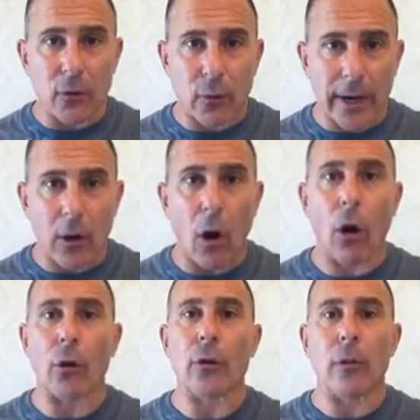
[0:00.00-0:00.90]
to train
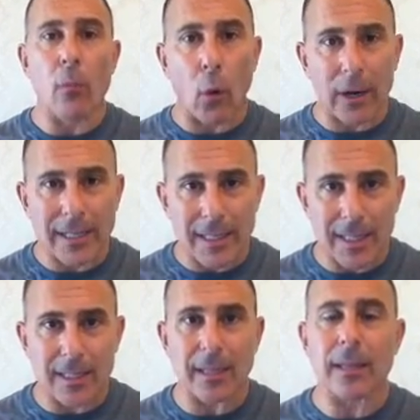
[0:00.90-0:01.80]
harder, more
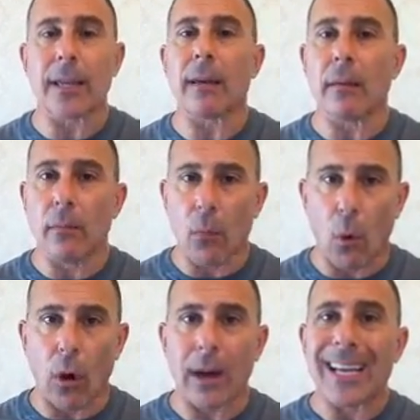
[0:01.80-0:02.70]
consistently,
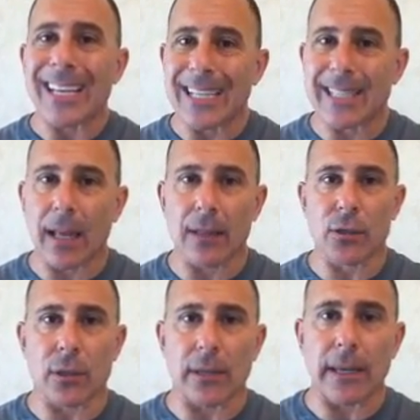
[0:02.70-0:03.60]
more
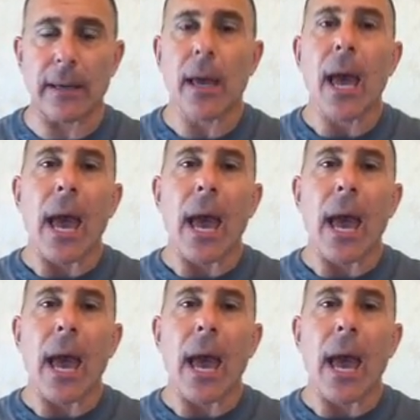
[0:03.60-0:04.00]
intelligently,